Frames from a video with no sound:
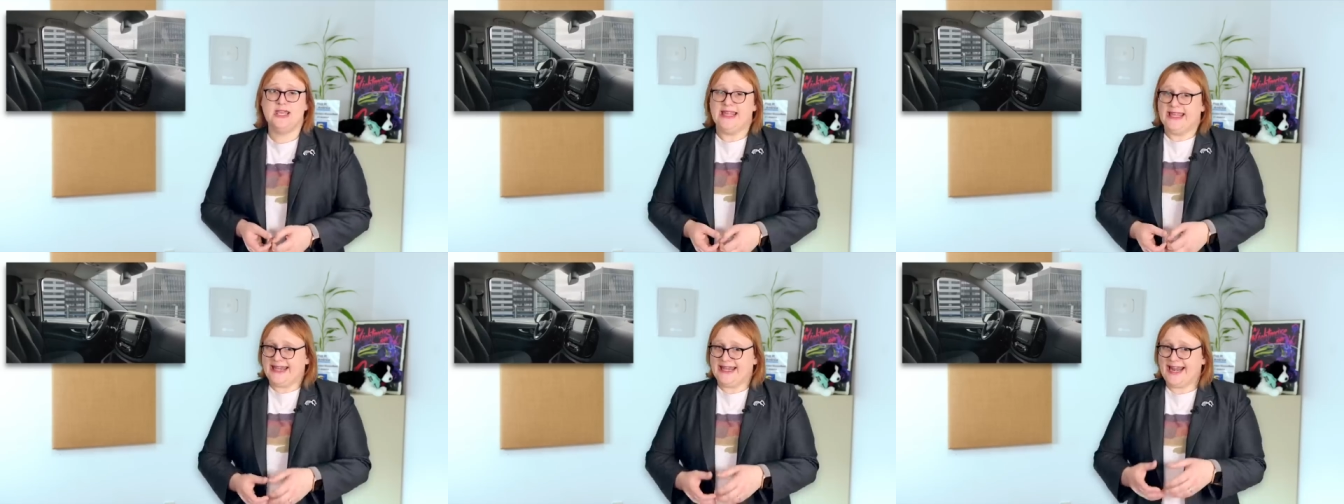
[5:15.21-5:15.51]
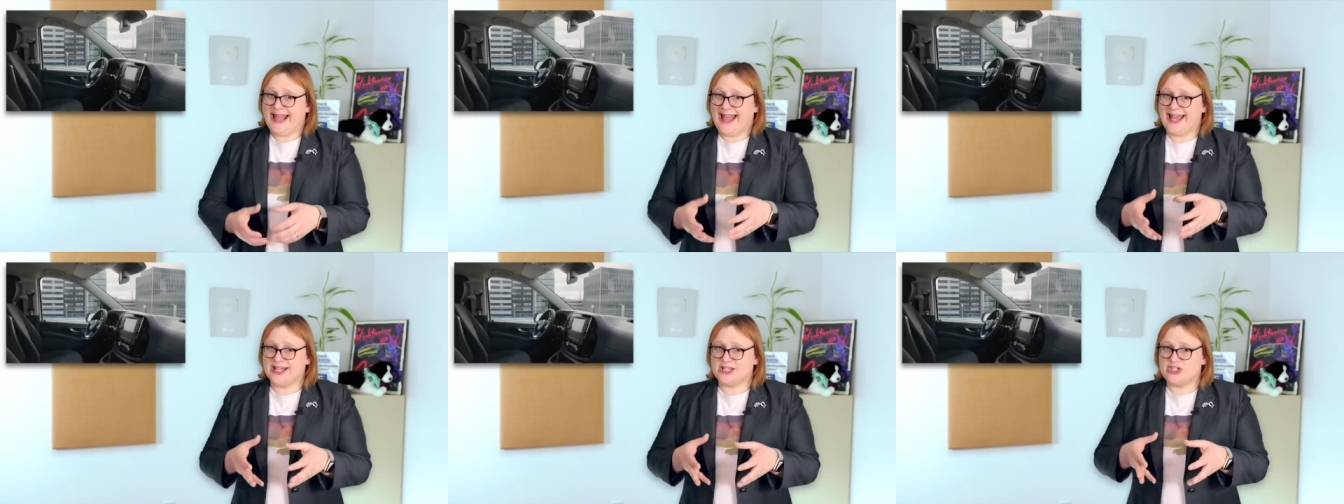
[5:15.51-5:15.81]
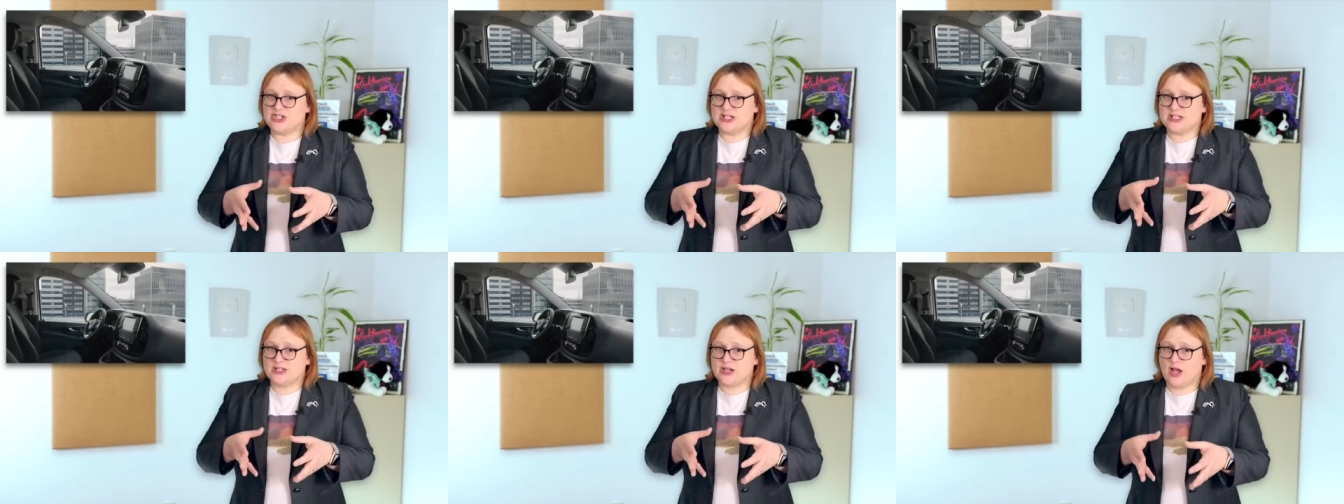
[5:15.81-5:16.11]
It had
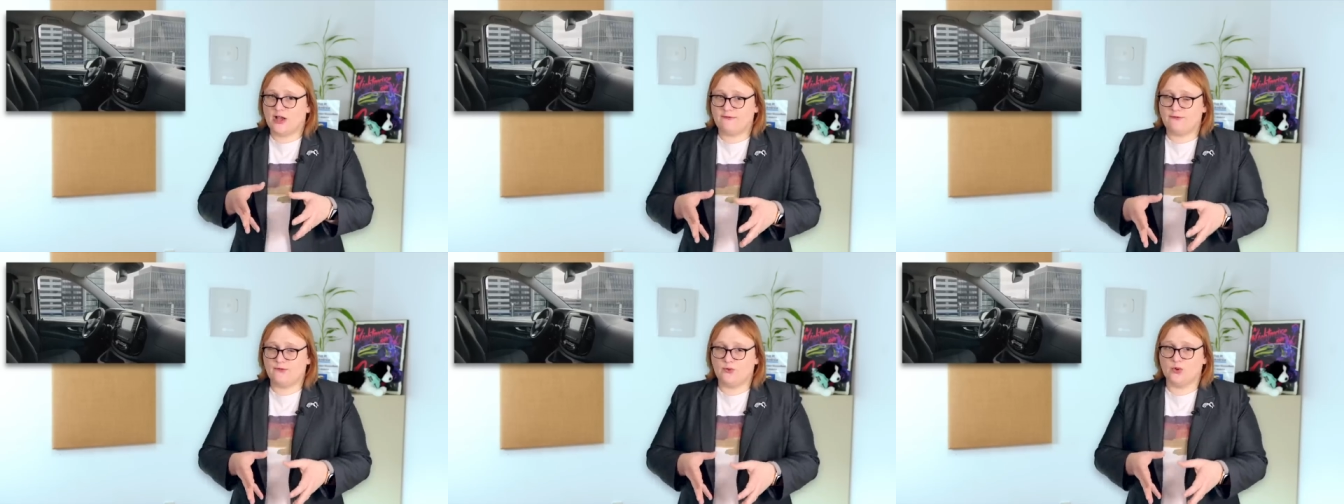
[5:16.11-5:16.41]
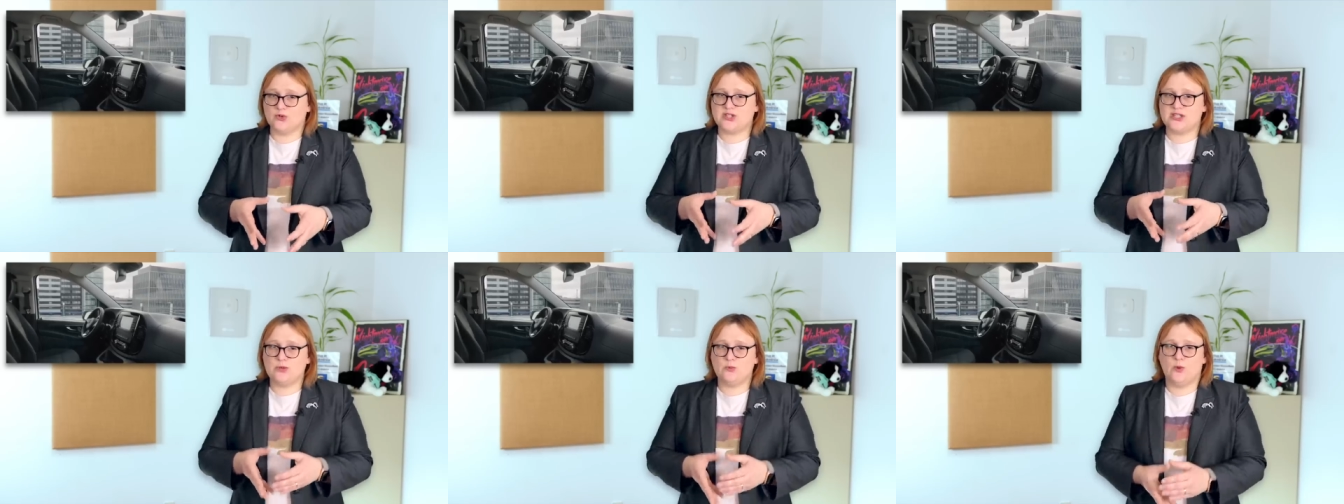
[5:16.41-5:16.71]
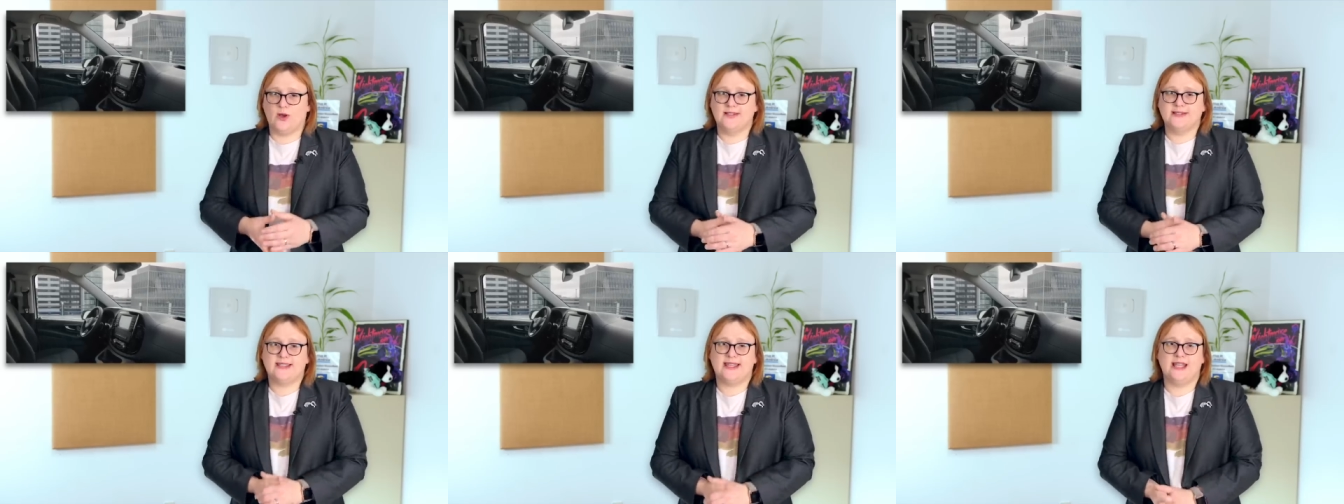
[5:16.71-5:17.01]
just a
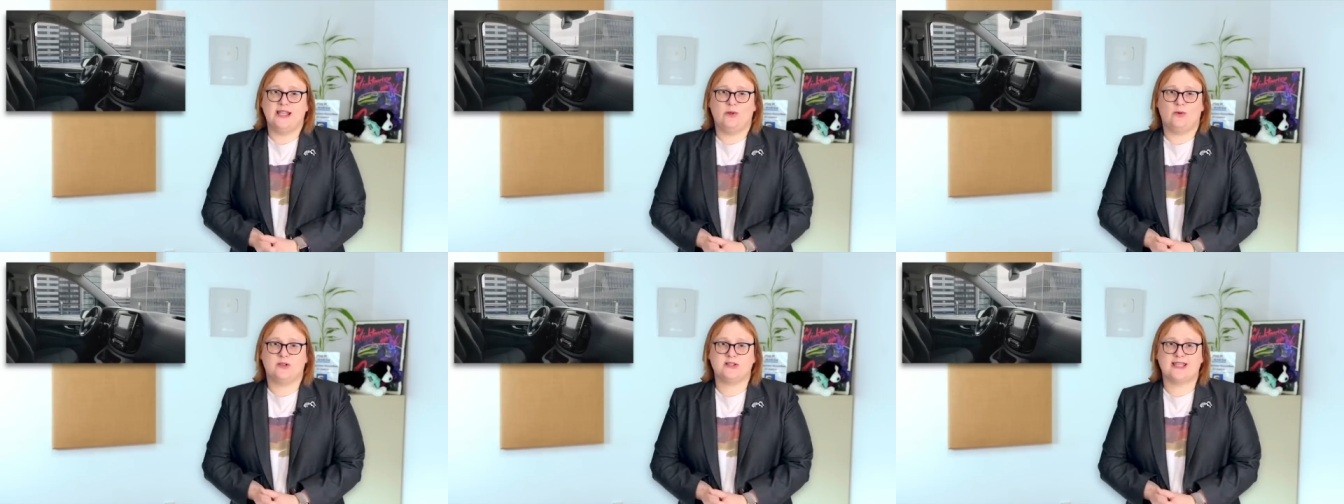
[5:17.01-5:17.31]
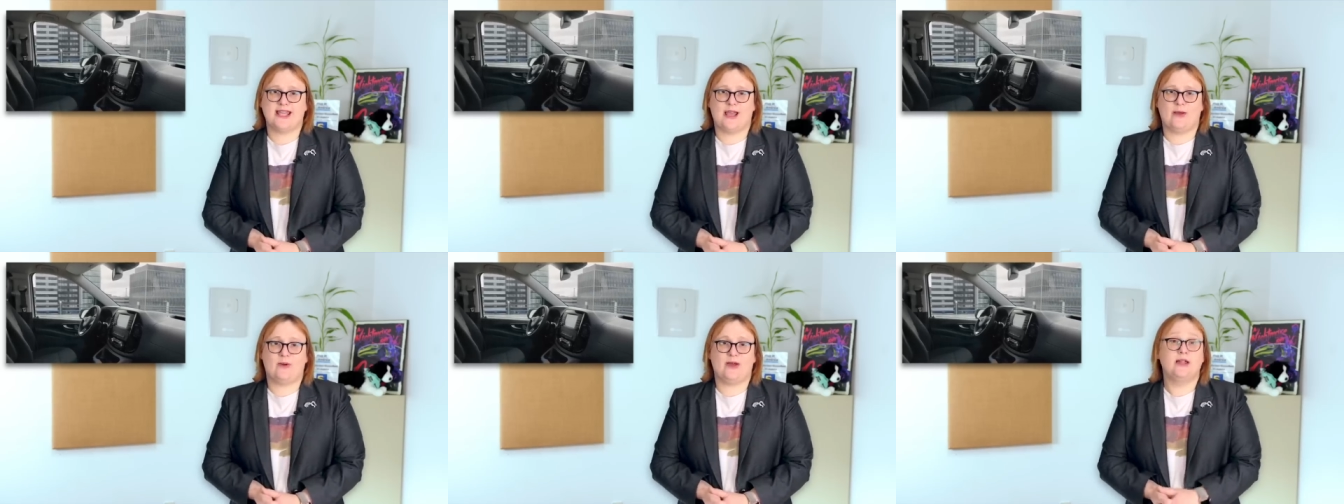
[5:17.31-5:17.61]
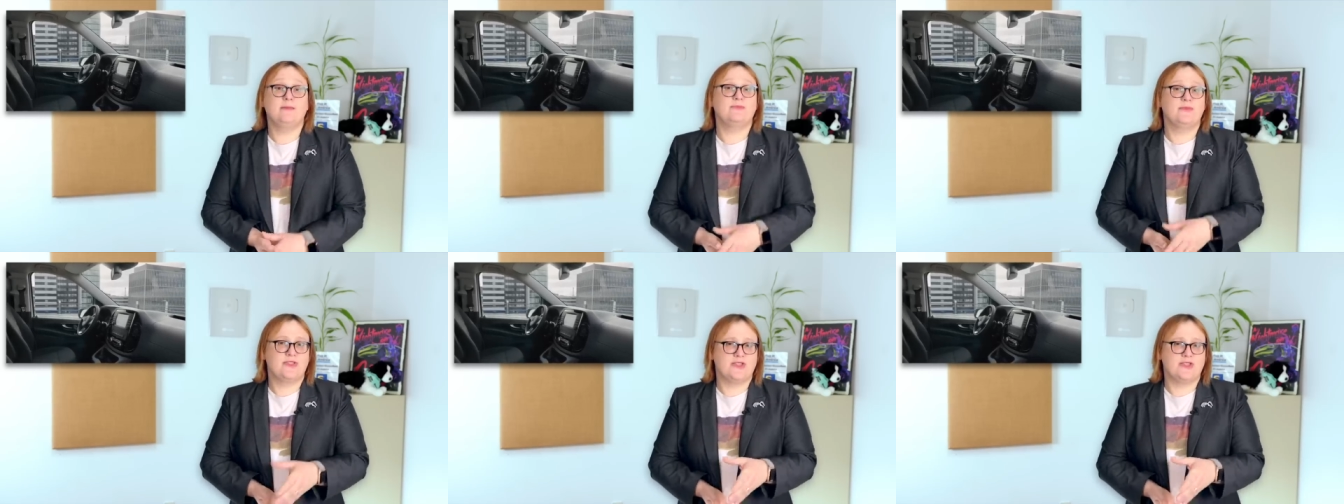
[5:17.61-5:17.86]
41 kilowatt hour,